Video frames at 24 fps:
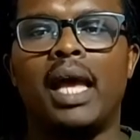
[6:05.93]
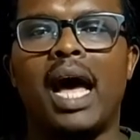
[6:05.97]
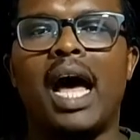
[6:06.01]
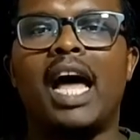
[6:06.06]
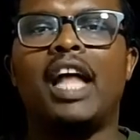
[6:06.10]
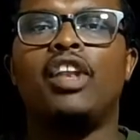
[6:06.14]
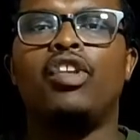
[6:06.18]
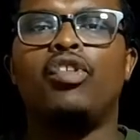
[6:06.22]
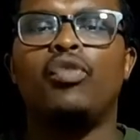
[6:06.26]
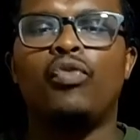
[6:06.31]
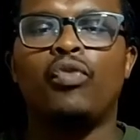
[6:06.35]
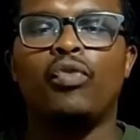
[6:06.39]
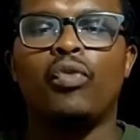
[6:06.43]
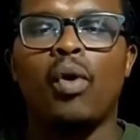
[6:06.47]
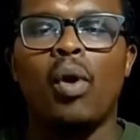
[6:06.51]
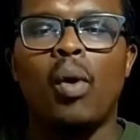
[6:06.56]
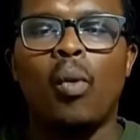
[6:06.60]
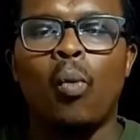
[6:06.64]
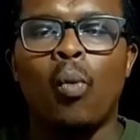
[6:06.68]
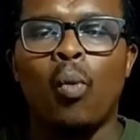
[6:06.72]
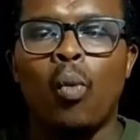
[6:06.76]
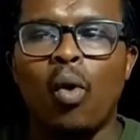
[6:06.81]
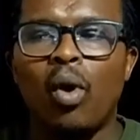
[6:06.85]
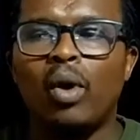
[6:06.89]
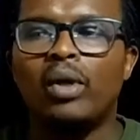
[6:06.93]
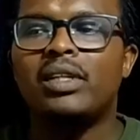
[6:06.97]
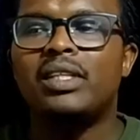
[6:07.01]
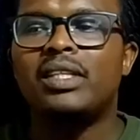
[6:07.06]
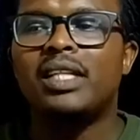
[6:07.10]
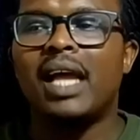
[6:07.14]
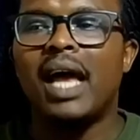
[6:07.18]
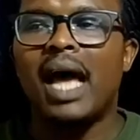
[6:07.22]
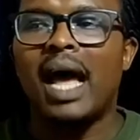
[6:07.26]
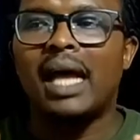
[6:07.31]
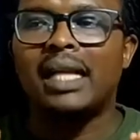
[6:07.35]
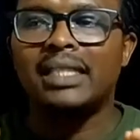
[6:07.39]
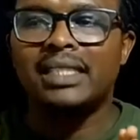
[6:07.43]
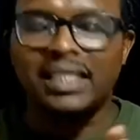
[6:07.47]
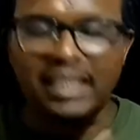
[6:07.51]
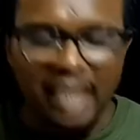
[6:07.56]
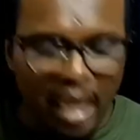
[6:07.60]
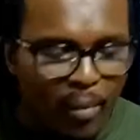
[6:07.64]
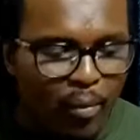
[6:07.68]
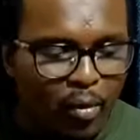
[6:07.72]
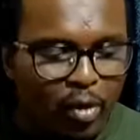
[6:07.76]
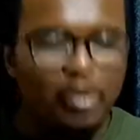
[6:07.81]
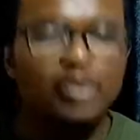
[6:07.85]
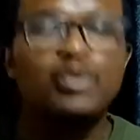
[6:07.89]
And if you want
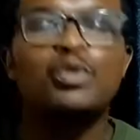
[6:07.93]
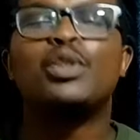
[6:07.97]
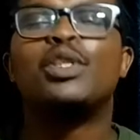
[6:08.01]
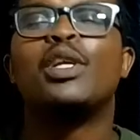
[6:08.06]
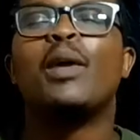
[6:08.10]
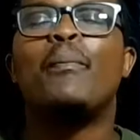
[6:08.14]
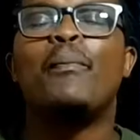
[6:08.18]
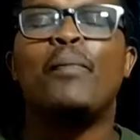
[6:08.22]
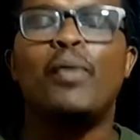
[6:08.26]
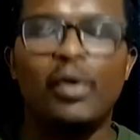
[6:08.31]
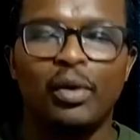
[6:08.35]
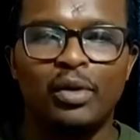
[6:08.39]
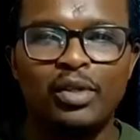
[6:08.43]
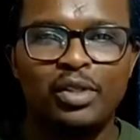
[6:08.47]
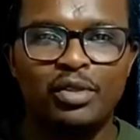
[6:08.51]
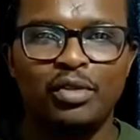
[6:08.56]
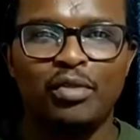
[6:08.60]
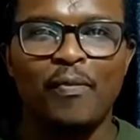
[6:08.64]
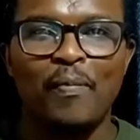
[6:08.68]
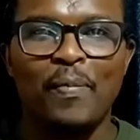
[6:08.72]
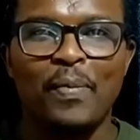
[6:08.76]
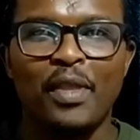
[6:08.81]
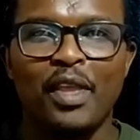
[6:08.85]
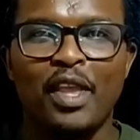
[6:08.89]
someone to support you,